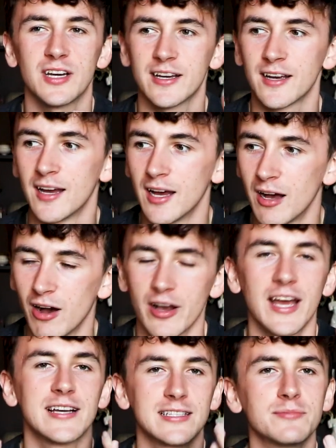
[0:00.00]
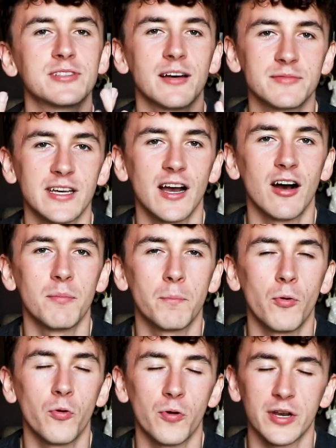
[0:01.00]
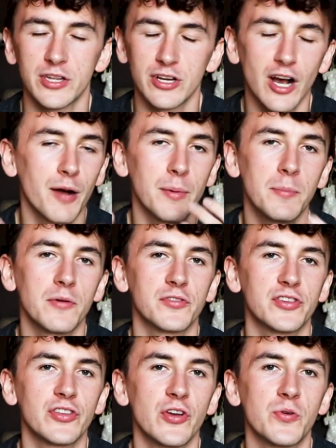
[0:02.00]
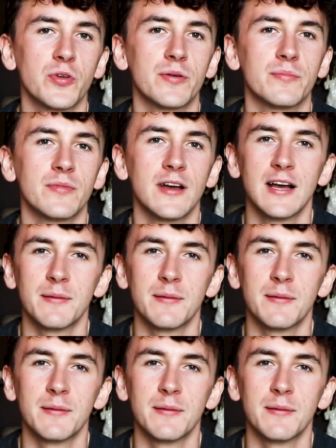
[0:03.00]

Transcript: Like, okay, sometimes they are boring and you can't be bothered to do them,